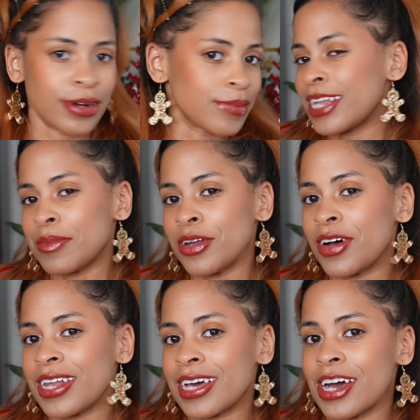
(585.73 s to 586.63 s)
Let me know
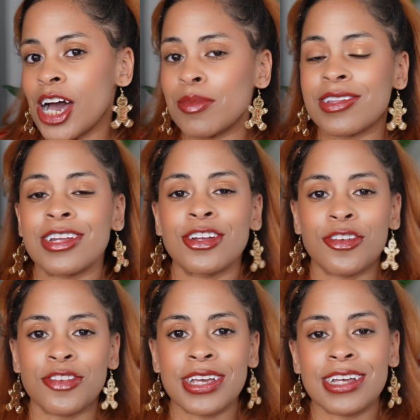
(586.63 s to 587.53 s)
in the comments, and don't
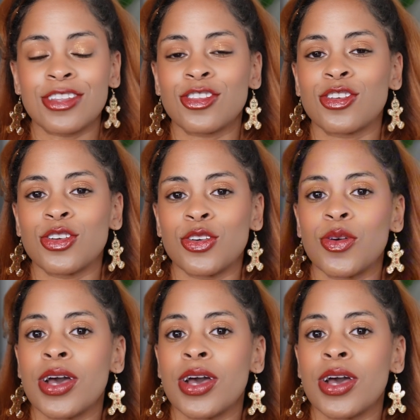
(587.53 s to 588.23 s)
forget to